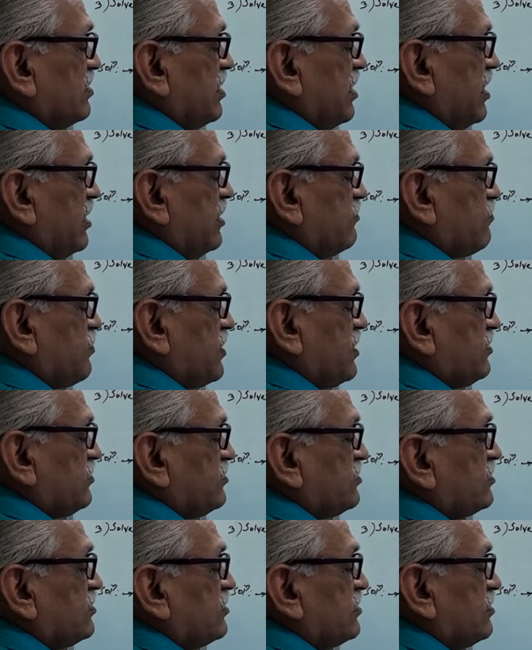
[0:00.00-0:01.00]
and
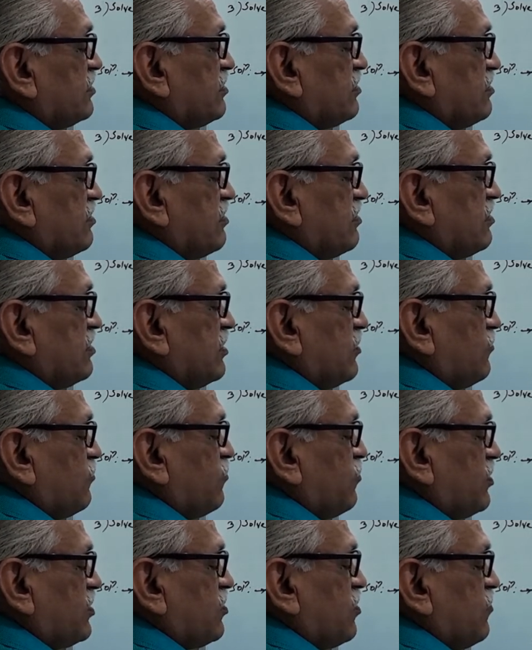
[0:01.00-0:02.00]
plus
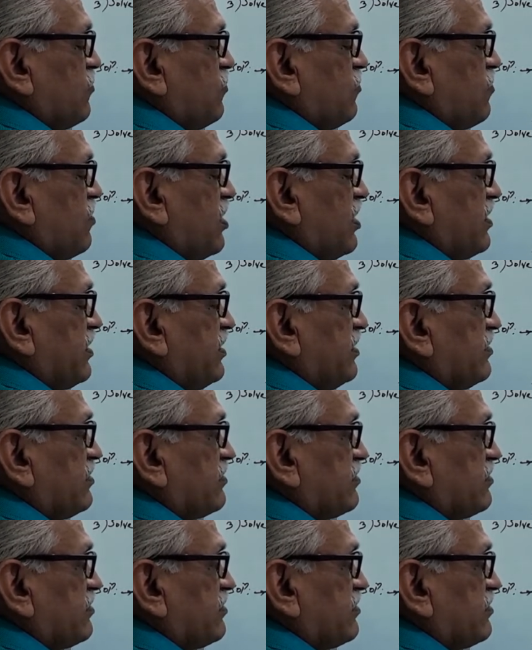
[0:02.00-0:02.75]
f1 of y,